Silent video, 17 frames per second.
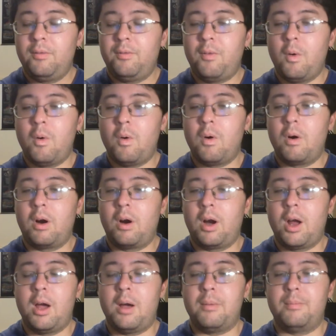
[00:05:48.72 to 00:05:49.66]

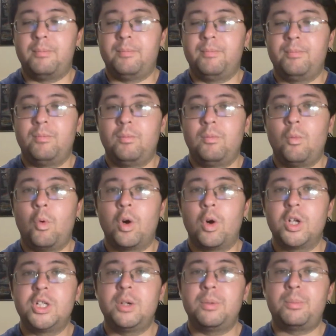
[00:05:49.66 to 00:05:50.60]
For
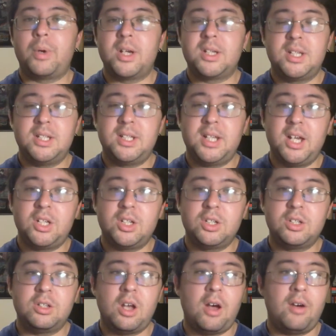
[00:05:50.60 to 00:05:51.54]
worship
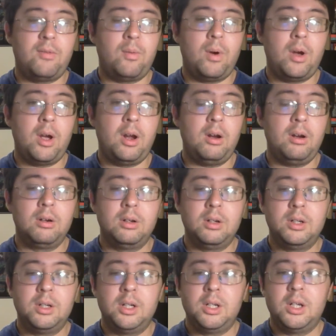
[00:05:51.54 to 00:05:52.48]
presentation software,
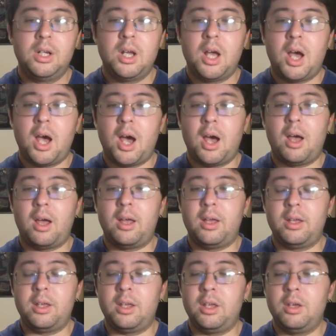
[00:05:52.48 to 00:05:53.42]

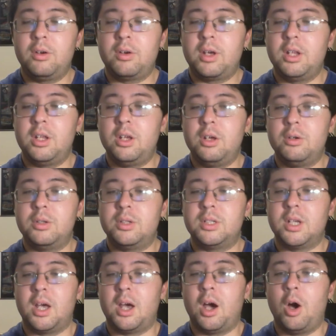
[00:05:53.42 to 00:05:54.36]
you can
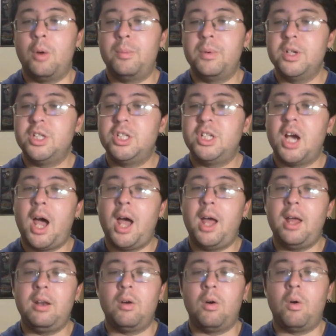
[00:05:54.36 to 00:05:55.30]
use
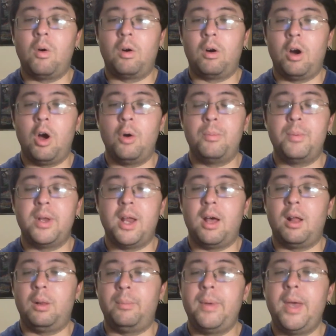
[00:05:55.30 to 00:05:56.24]
OpenShot or
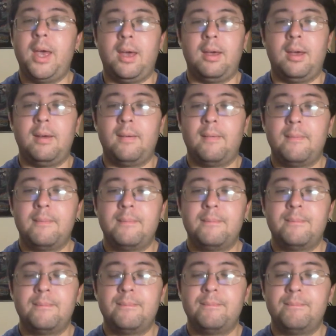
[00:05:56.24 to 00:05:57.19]
OpenLP.
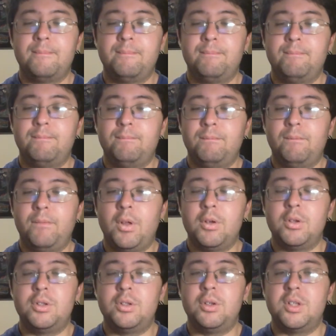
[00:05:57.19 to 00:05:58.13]

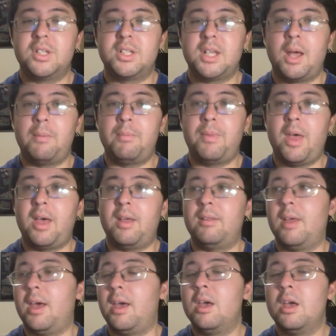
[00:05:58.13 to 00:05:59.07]
Those do the same
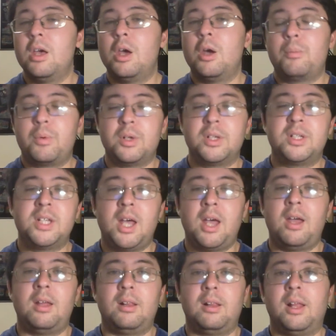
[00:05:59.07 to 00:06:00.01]
thing. They
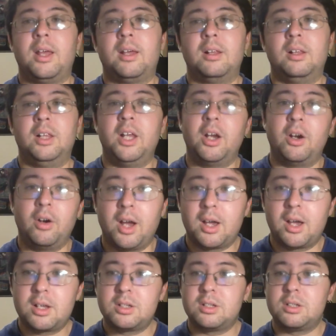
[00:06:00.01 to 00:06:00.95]
present like
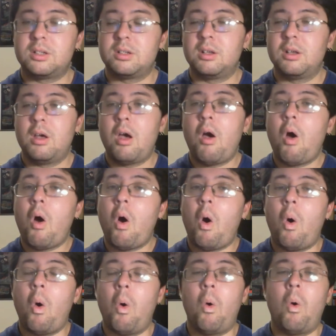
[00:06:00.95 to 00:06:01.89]
lyrics
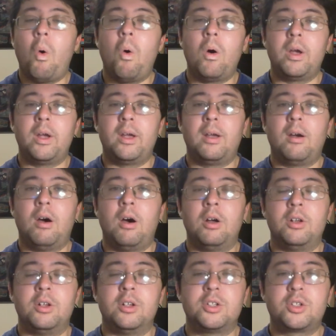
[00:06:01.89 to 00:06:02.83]

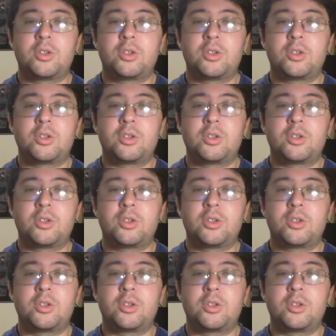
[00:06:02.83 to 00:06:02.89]
on the